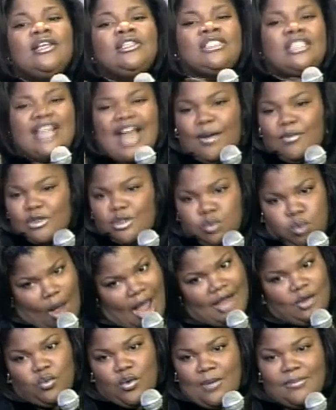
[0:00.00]
See, that was
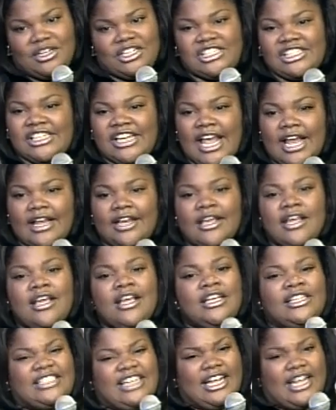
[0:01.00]
white women's shit.
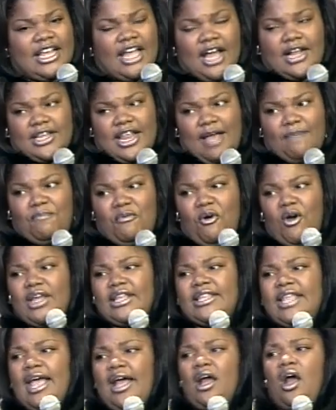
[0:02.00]
She cut that
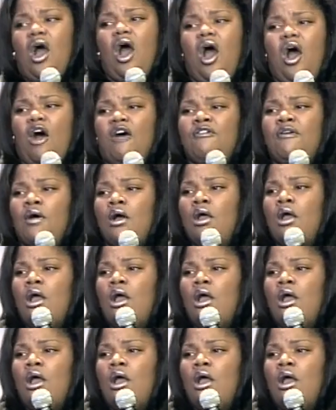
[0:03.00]
boy dick off.